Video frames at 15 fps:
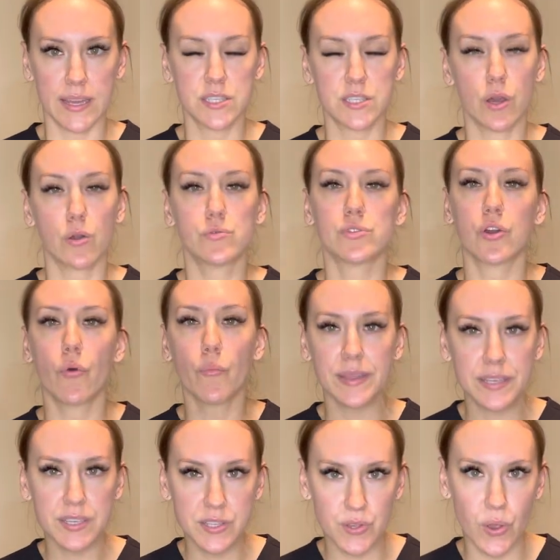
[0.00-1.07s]
So don't be
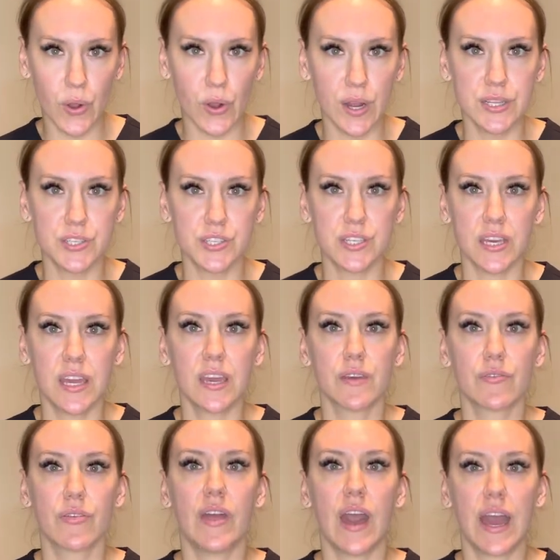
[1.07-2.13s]
discouraged if
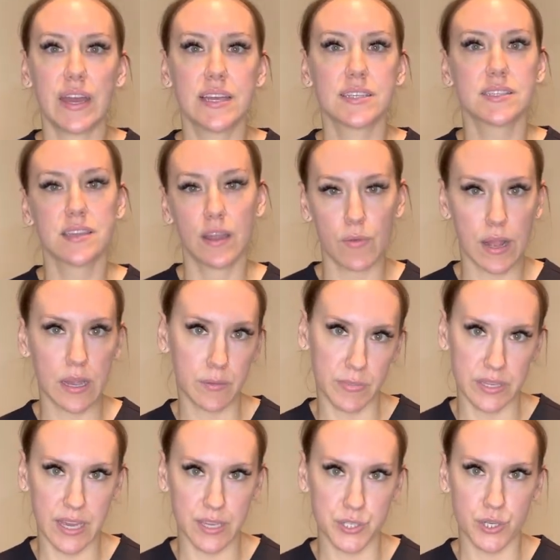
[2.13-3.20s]
that is their
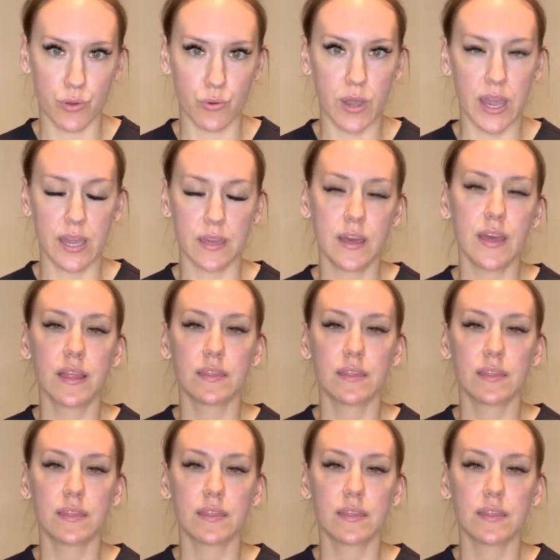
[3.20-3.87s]
recommendation, okay?